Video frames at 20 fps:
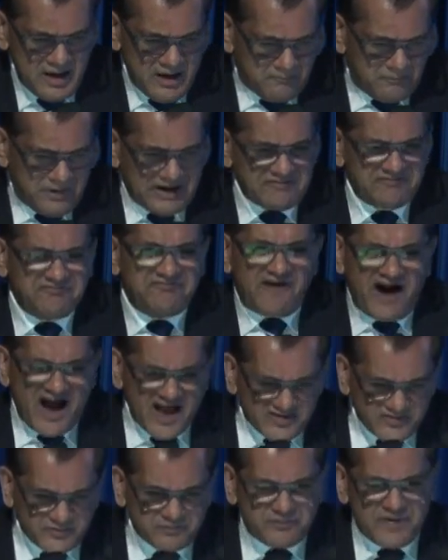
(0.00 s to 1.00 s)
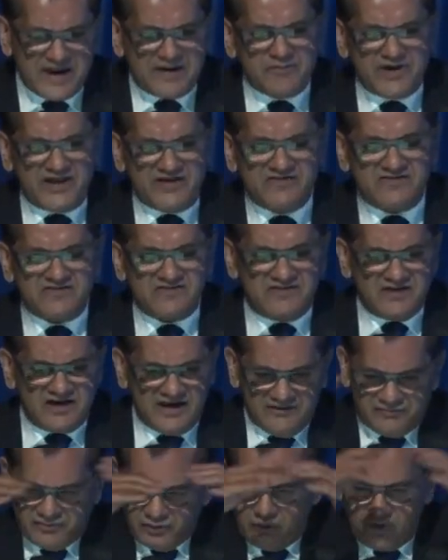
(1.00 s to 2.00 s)
But fast payments,
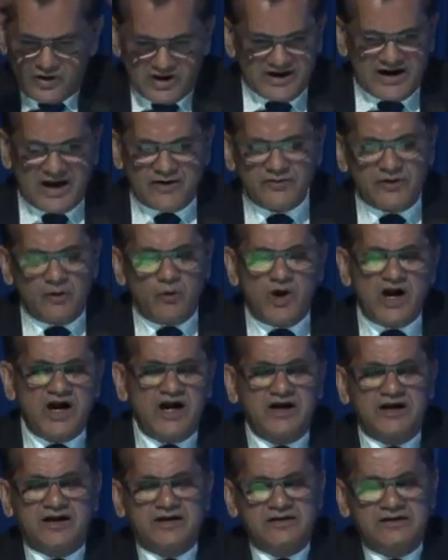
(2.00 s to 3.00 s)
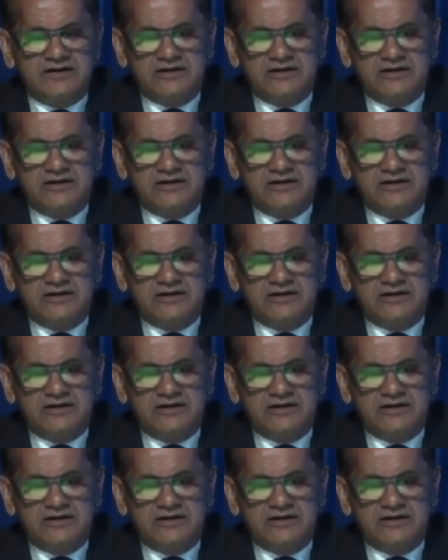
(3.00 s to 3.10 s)
if you look around the world,